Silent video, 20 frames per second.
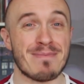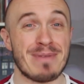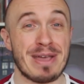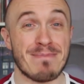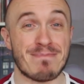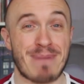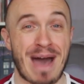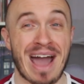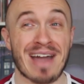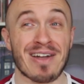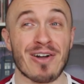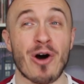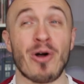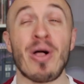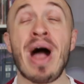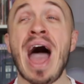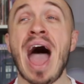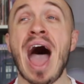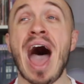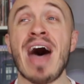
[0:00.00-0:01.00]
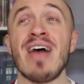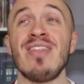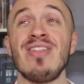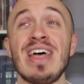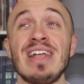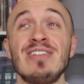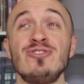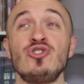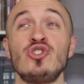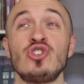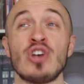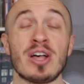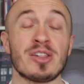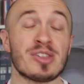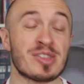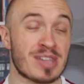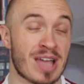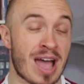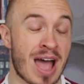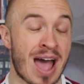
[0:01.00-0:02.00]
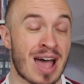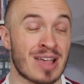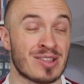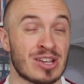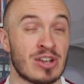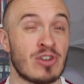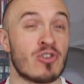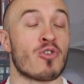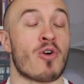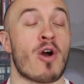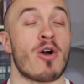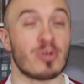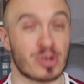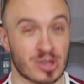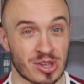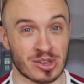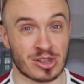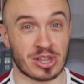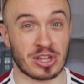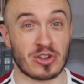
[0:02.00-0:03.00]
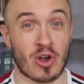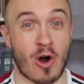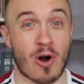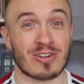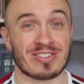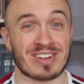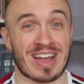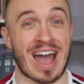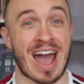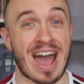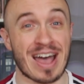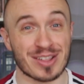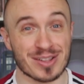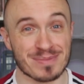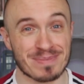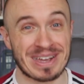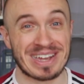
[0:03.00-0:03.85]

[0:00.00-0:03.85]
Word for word: baby Pangol. And then, just as engrossed as the doctor has